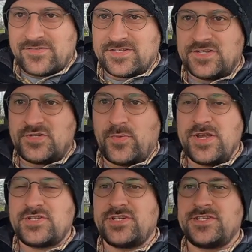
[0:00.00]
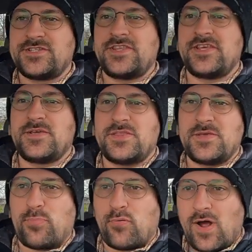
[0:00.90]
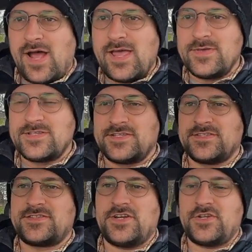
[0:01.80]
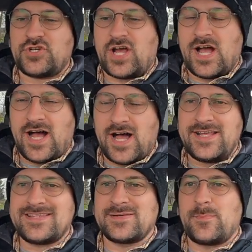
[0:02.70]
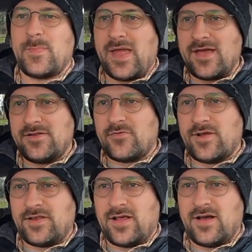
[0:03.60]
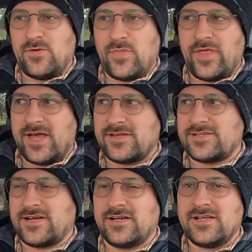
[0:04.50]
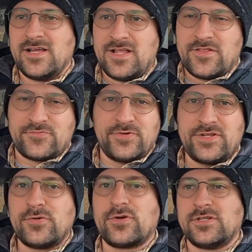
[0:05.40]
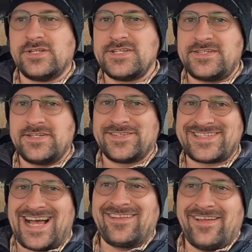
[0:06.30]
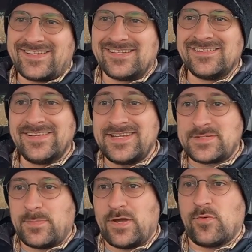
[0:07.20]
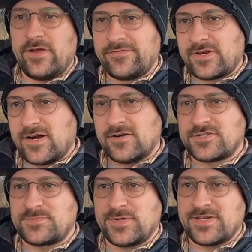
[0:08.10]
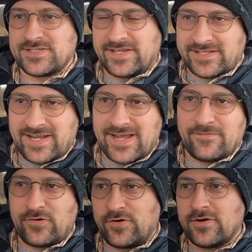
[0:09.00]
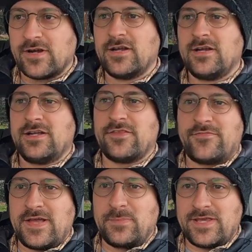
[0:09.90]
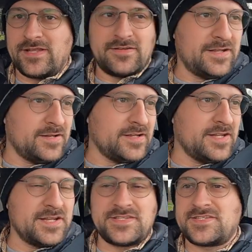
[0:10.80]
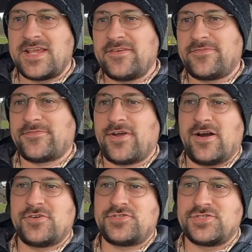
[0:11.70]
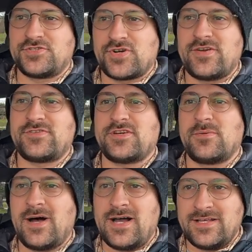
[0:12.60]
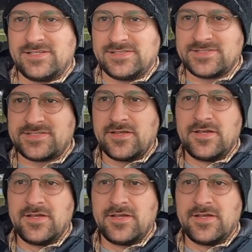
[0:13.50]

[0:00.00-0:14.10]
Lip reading: of the situation is the Prime is in such high demand right now that there's really no good lease deals. I like to lease my wife a car just because I like to have her and the family in a safe car. She doesn't drive a ton of miles.